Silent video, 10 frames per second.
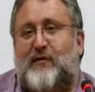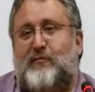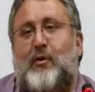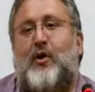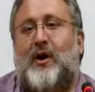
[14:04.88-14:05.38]

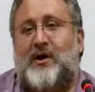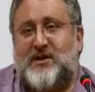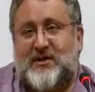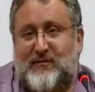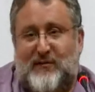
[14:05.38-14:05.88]
of
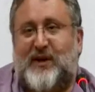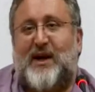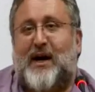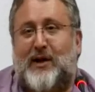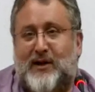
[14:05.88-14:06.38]
partisan
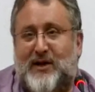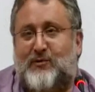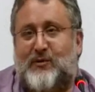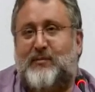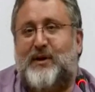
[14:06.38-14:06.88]
venality
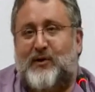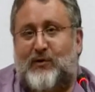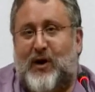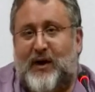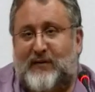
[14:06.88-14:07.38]
will be
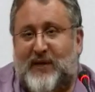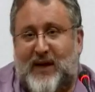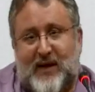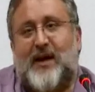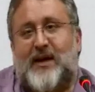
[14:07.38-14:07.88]
arrived
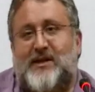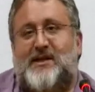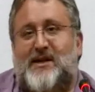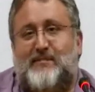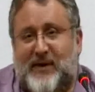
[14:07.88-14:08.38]
at
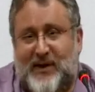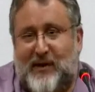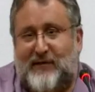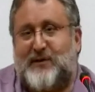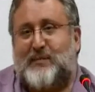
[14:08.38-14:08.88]
deep
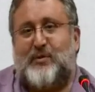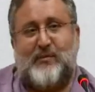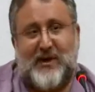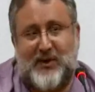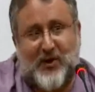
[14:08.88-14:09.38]
enough to
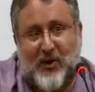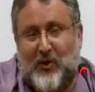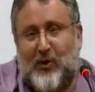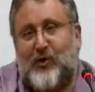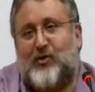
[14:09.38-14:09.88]
permit the
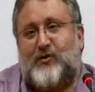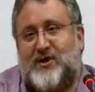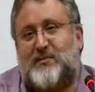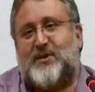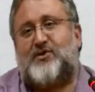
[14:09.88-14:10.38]
whole
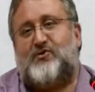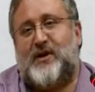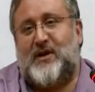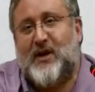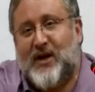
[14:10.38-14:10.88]
Christmas
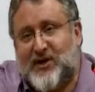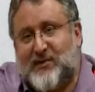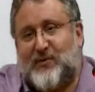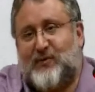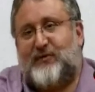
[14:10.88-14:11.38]
tree to
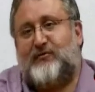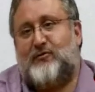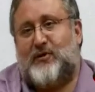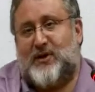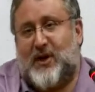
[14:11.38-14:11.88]
move
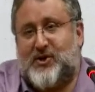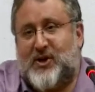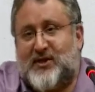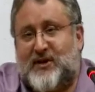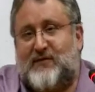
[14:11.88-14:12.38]
through the
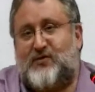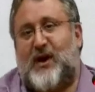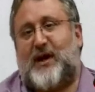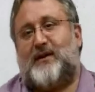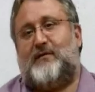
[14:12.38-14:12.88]
digestive
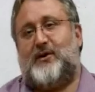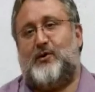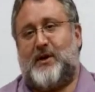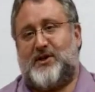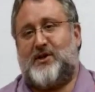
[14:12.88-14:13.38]
tract of the
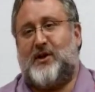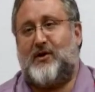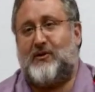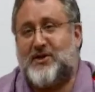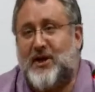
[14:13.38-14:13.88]
U.S.
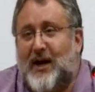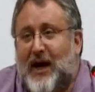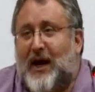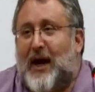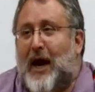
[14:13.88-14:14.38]
Congress,
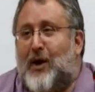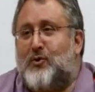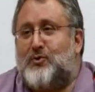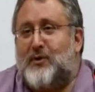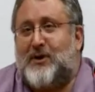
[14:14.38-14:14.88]
and
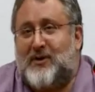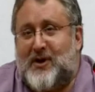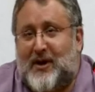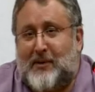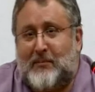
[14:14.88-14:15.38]
out will
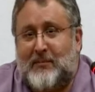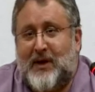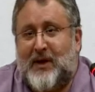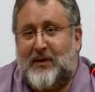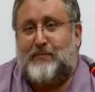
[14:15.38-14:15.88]
come
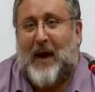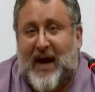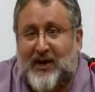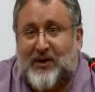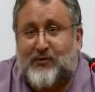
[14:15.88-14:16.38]

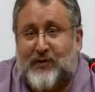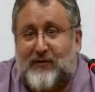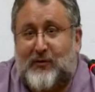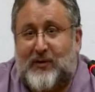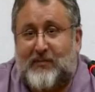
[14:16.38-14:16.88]
patent
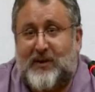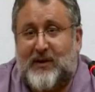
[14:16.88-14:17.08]
reform.